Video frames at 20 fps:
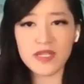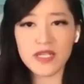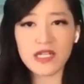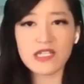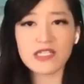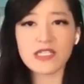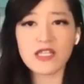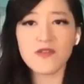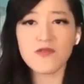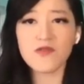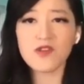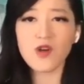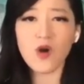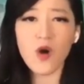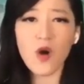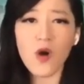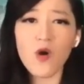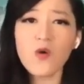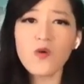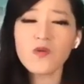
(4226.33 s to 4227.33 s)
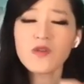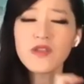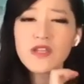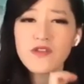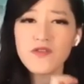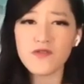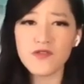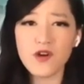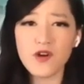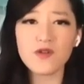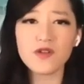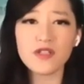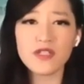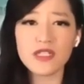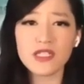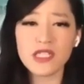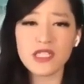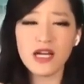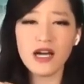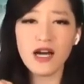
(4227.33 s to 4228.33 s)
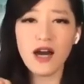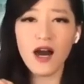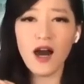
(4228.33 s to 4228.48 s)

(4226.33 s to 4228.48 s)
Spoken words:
because if you only focus